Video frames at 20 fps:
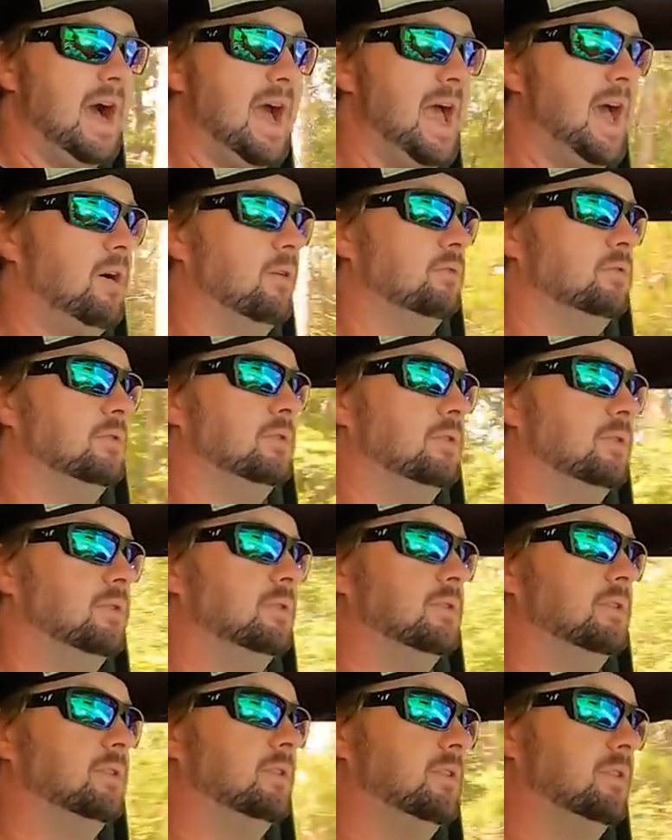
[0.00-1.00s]
out
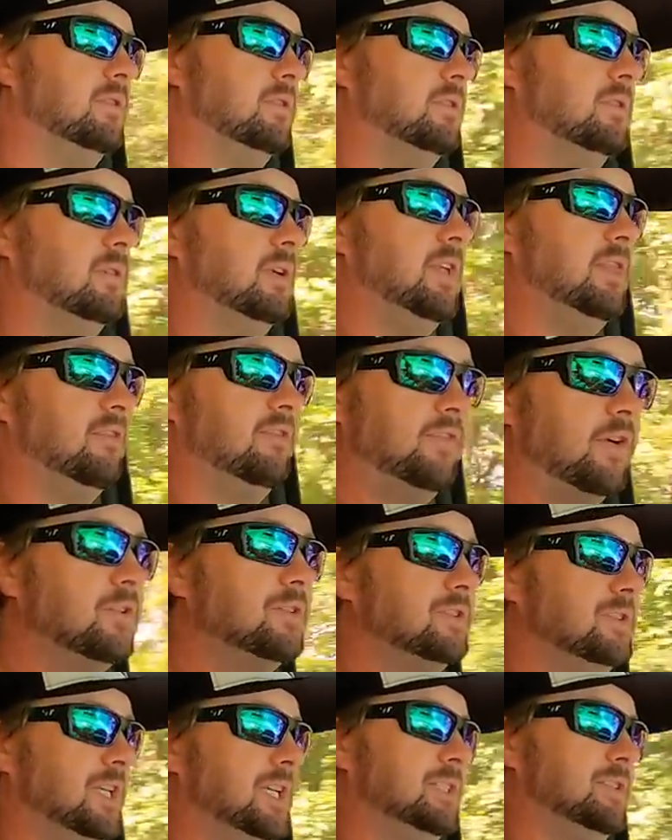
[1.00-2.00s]
in the
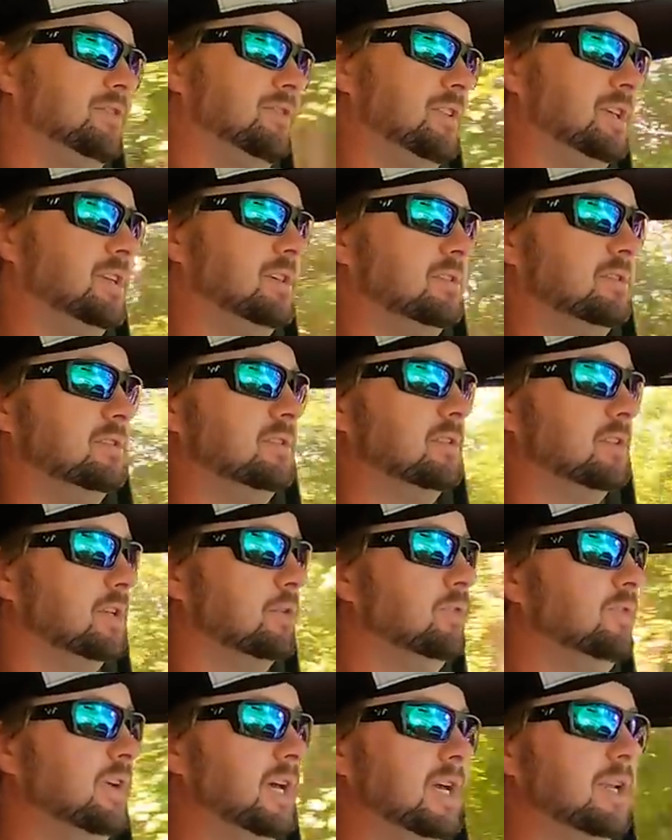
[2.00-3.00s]
first 6 events.
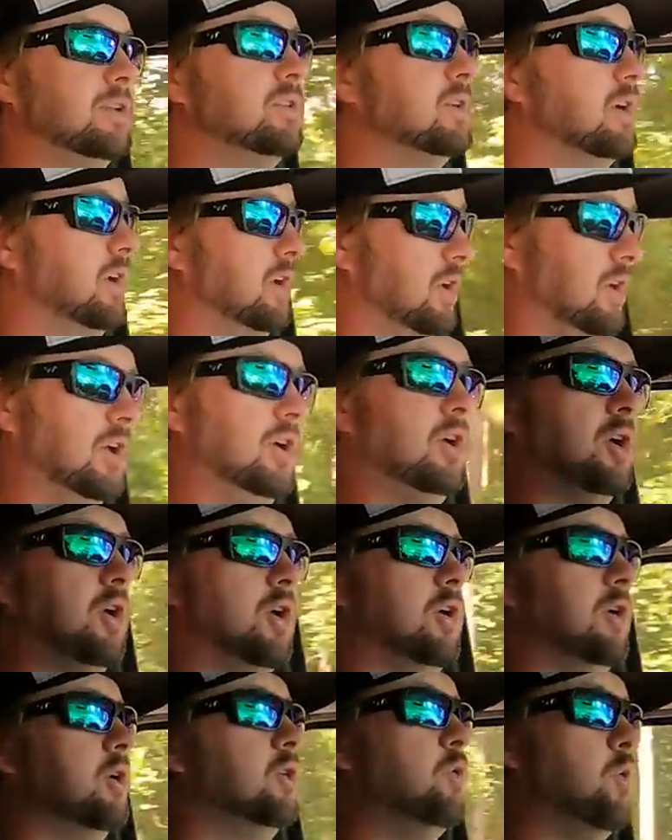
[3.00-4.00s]
We've had
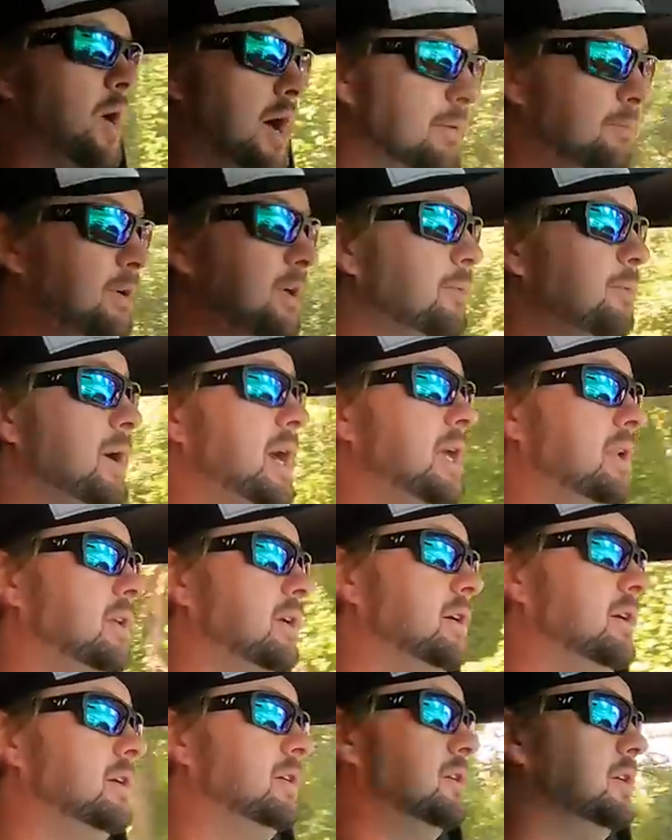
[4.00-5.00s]
quite a bit of bad
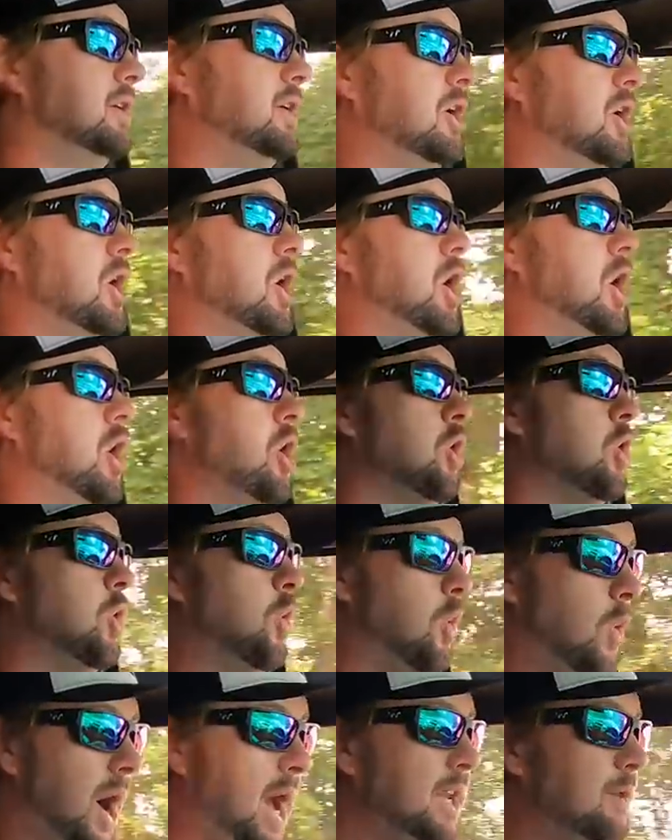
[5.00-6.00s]
luck,
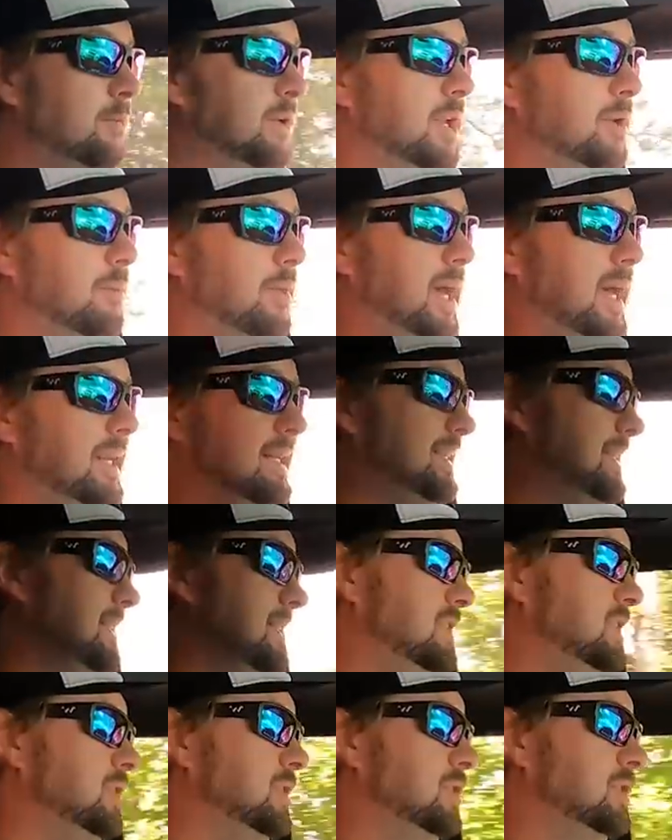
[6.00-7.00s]
quite a bit of bad
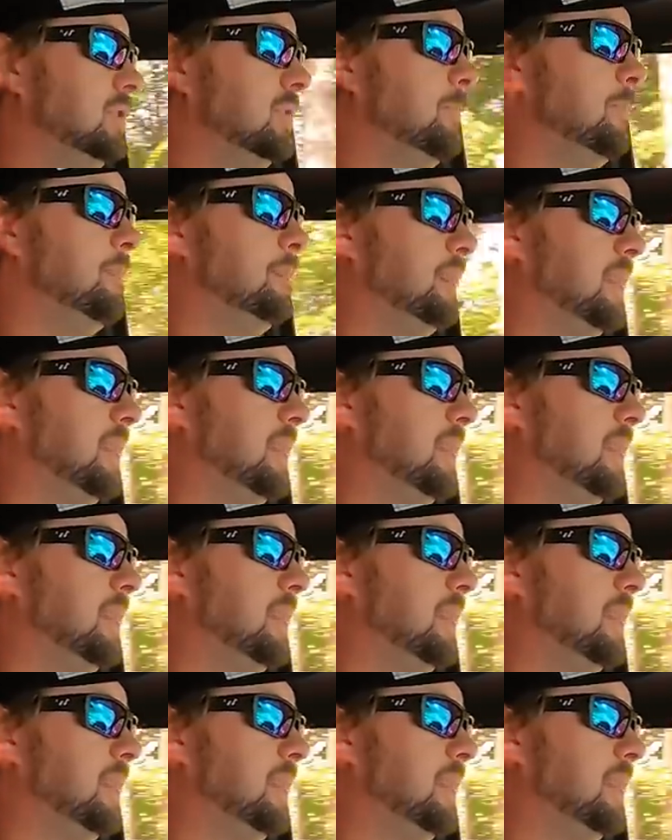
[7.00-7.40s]
decisions.